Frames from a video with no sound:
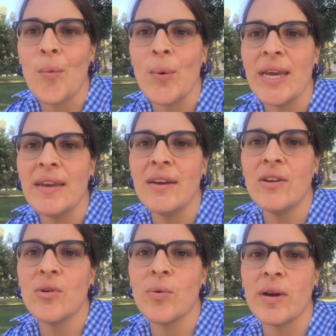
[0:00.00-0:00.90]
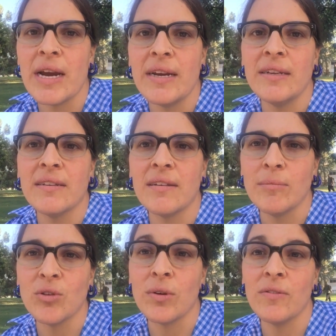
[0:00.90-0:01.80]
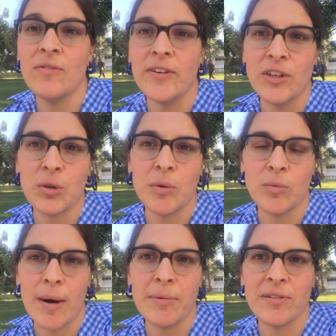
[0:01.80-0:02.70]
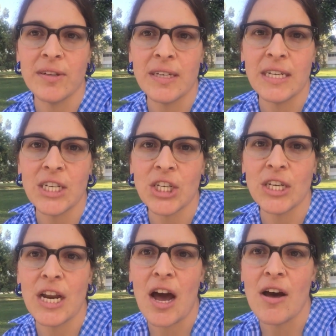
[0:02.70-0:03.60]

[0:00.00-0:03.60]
we create some sort of visual representation